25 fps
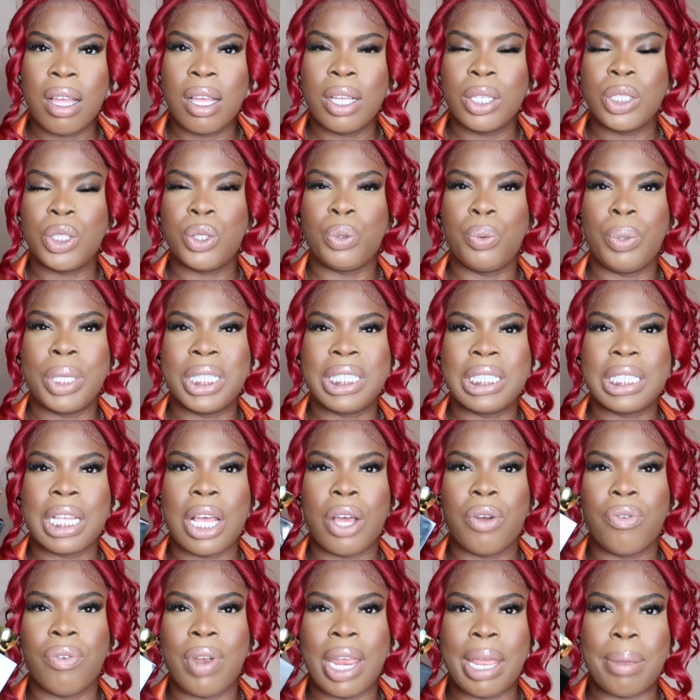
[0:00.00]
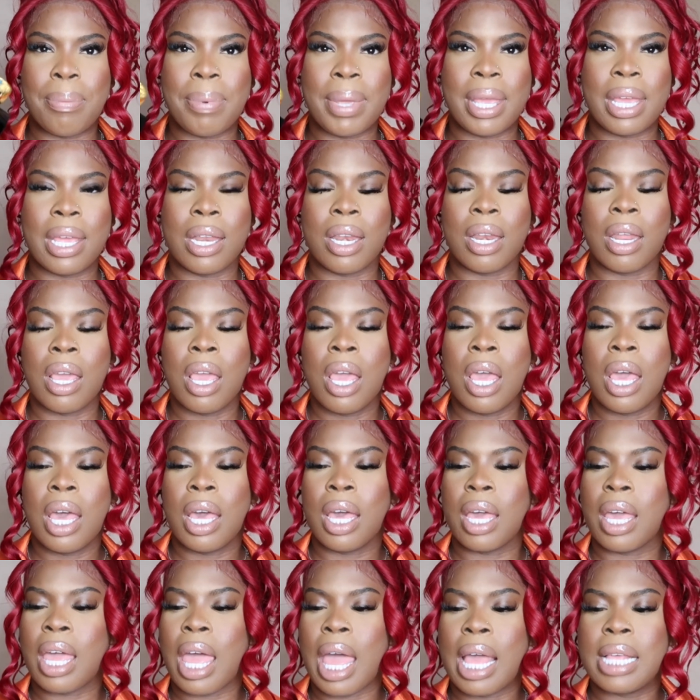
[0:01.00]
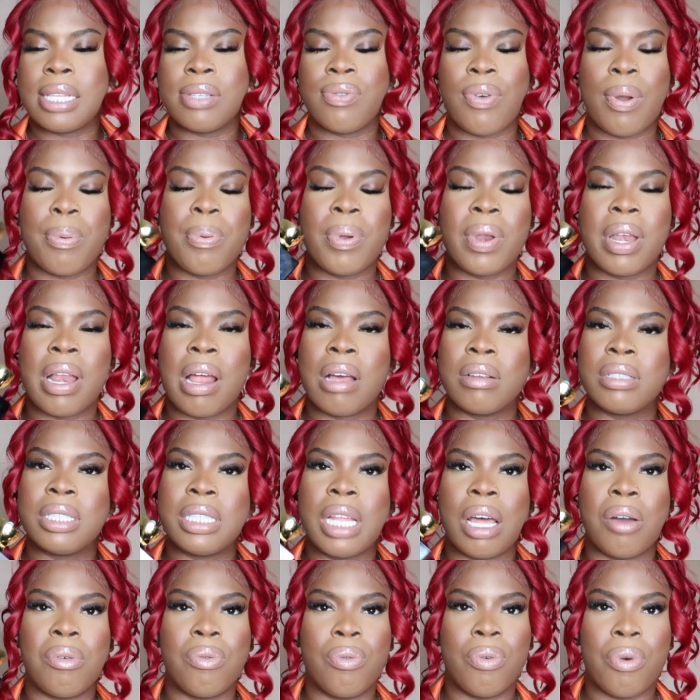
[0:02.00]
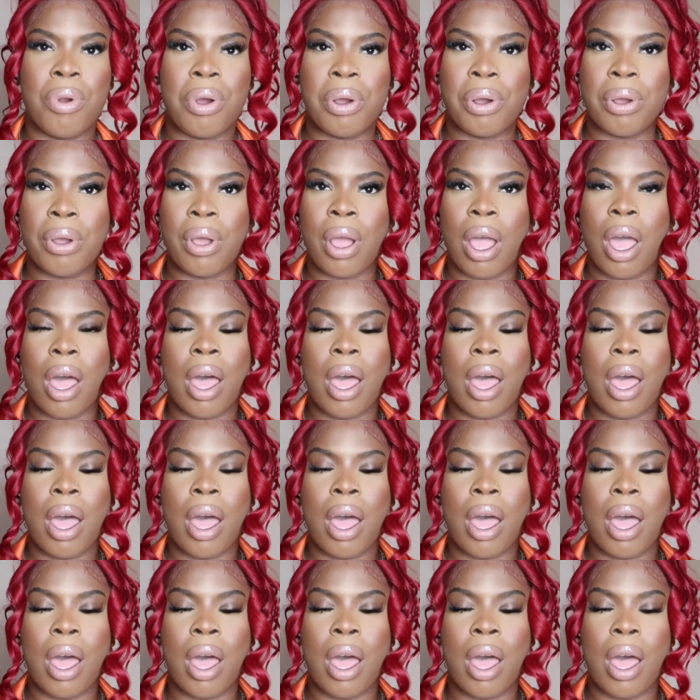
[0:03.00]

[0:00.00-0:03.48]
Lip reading: Swiss Arabian. Guys, if I pronounced that wrong,